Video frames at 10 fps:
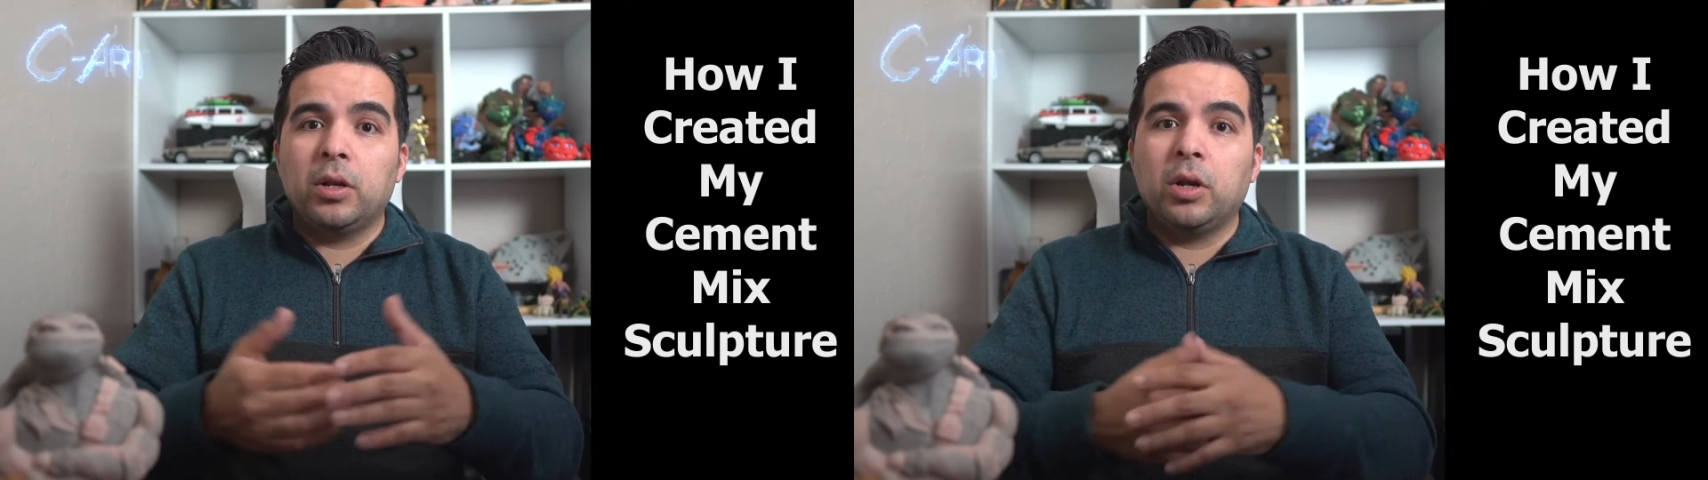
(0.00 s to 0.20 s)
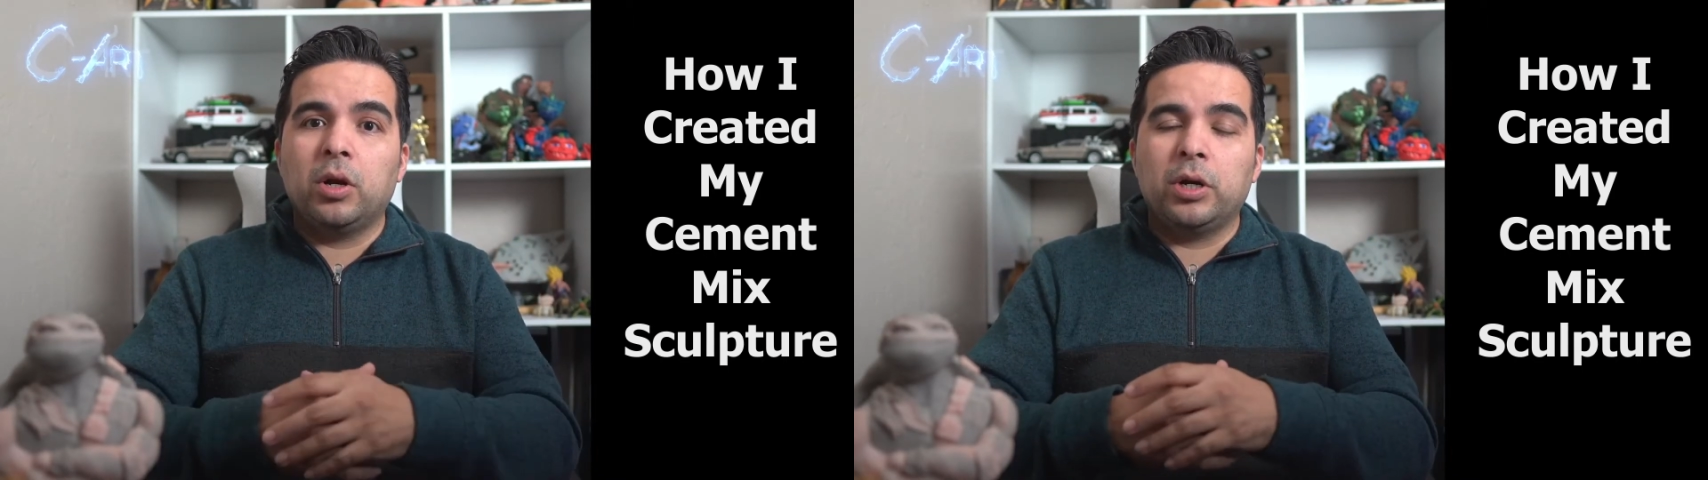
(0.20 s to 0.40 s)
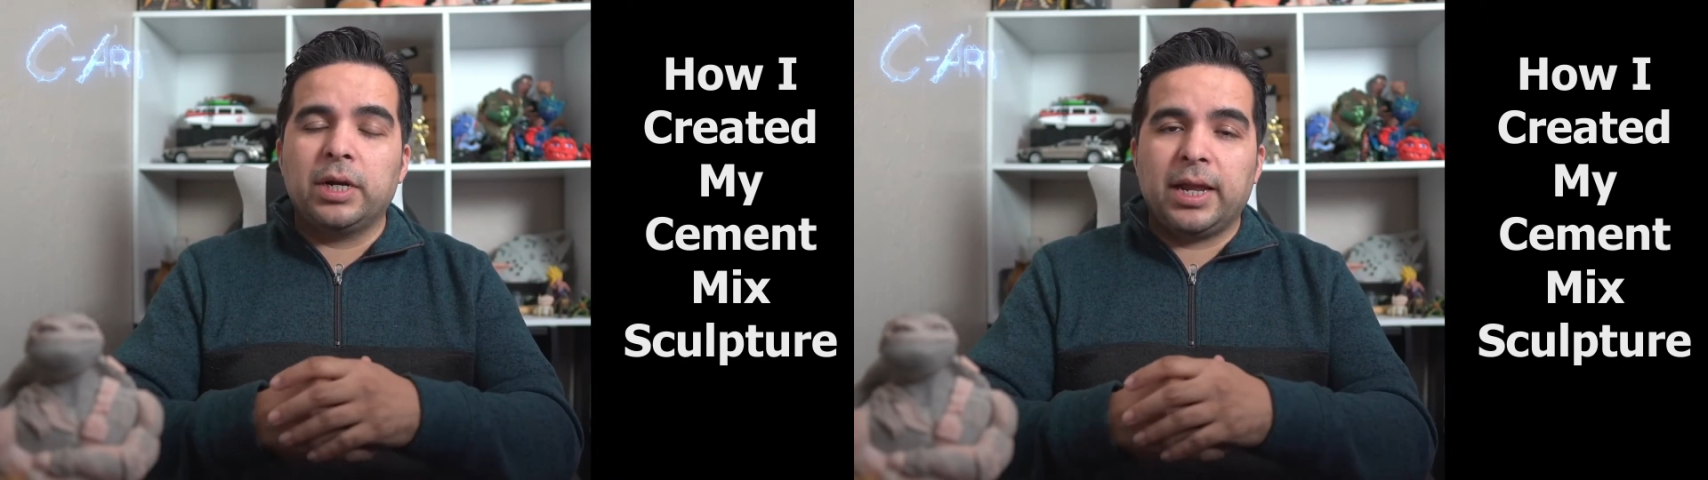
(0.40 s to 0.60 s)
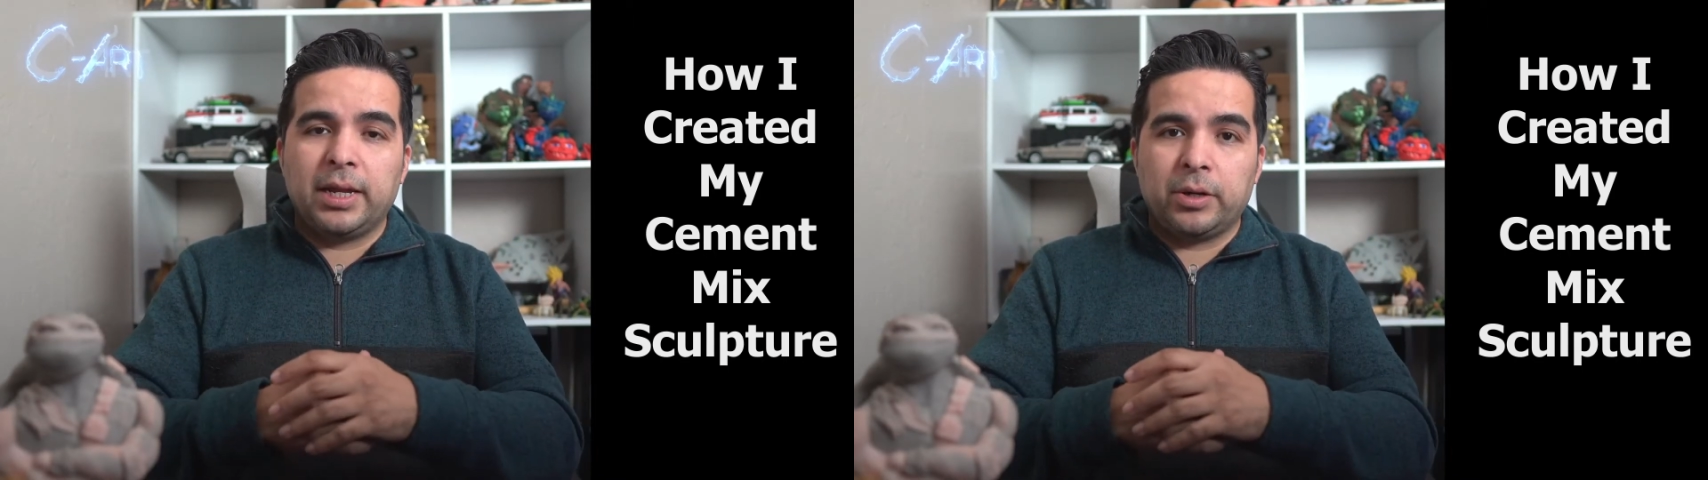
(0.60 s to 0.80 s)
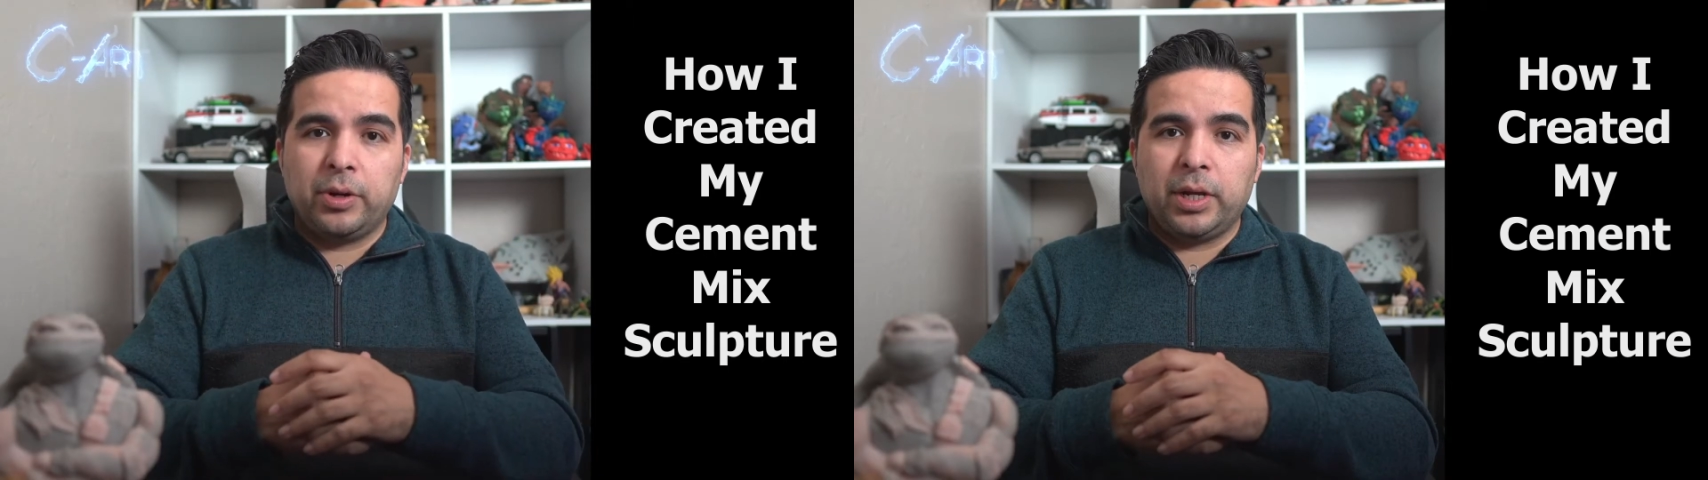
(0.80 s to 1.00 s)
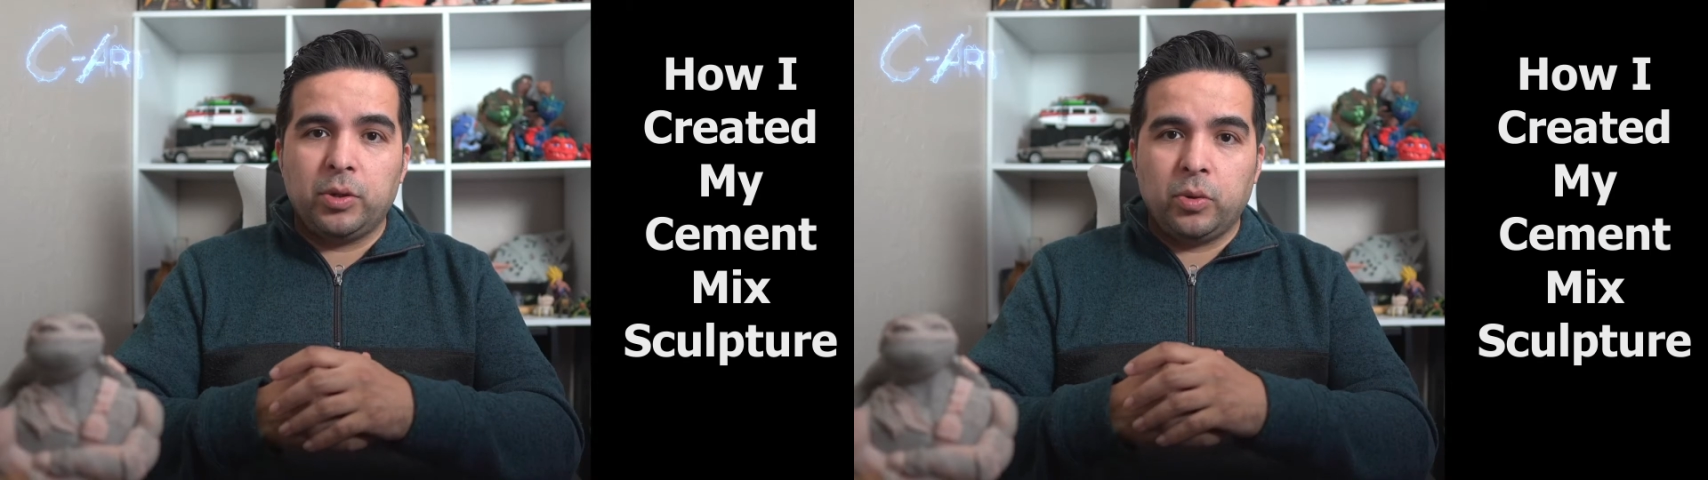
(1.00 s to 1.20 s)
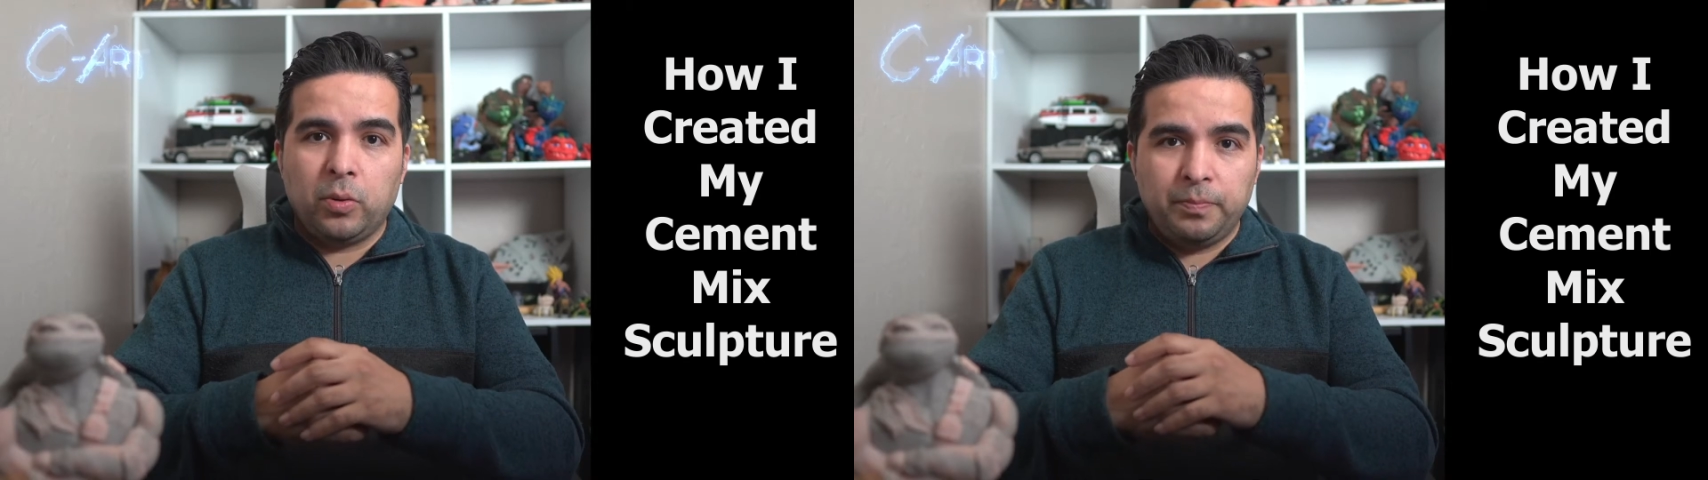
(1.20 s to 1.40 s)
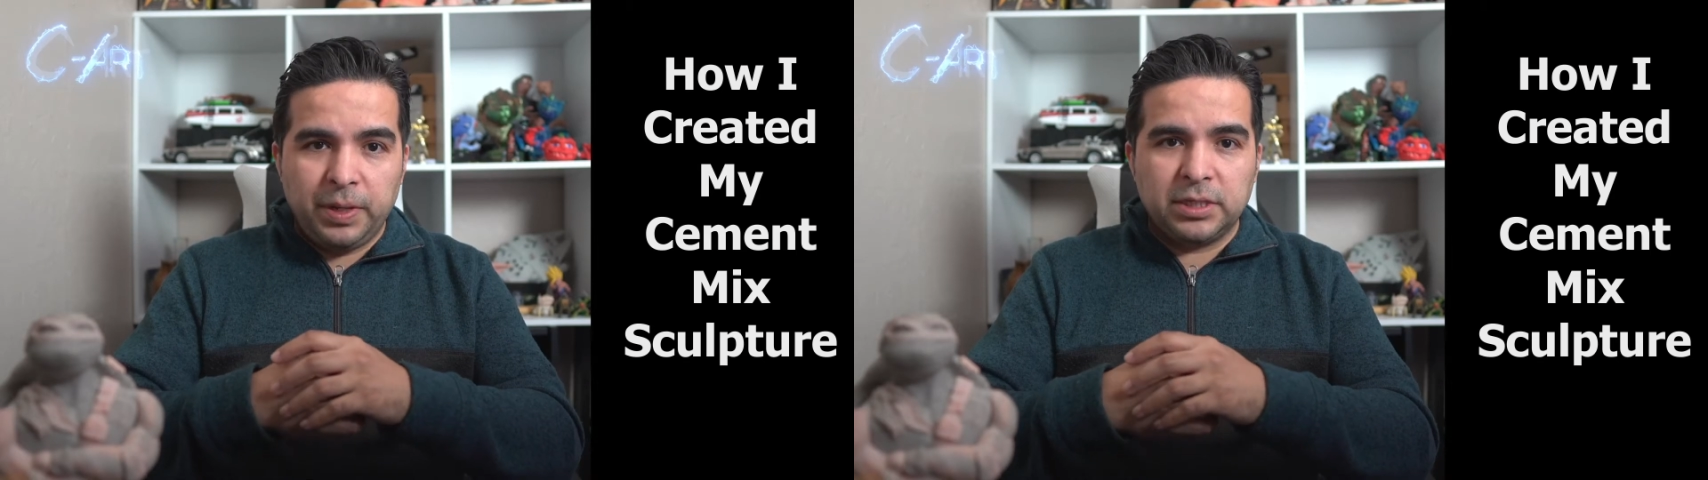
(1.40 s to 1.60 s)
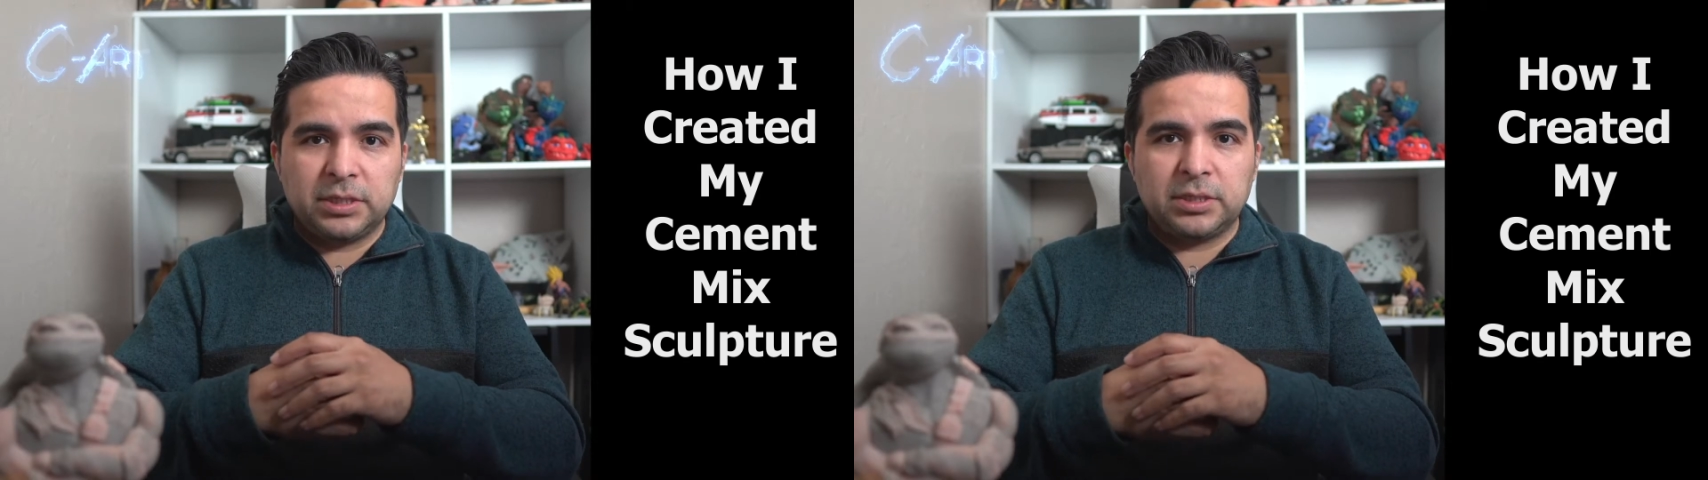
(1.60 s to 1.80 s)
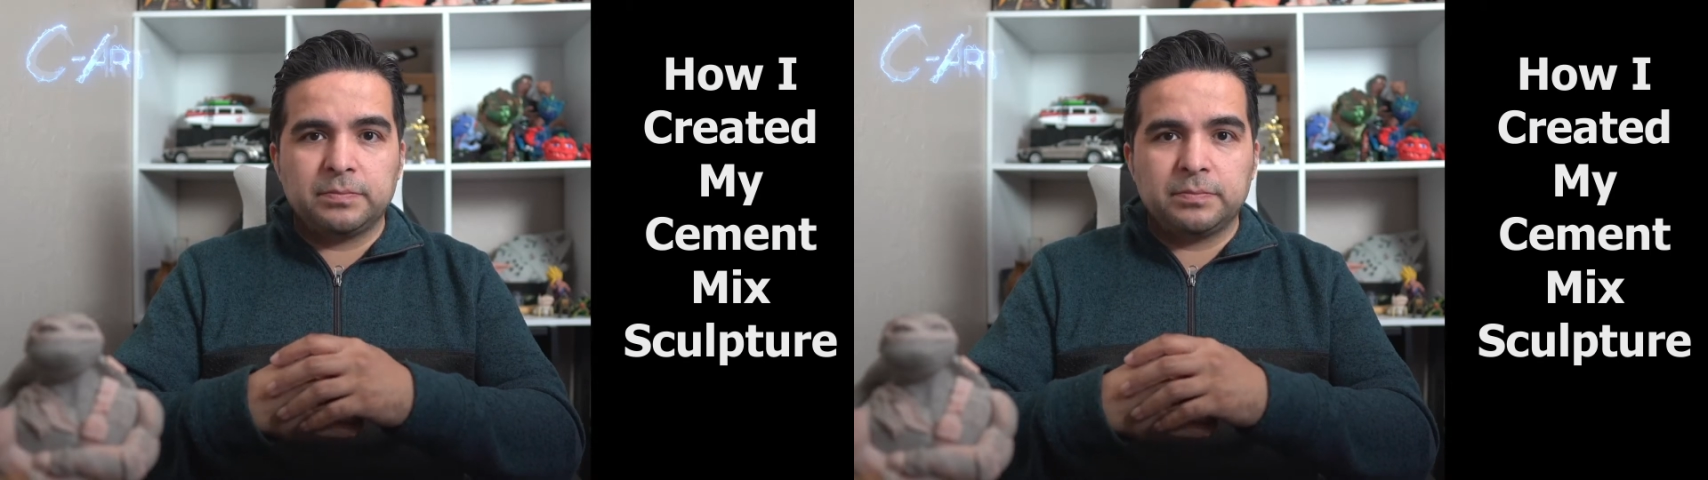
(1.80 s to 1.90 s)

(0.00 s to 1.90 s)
learn and create your own piece.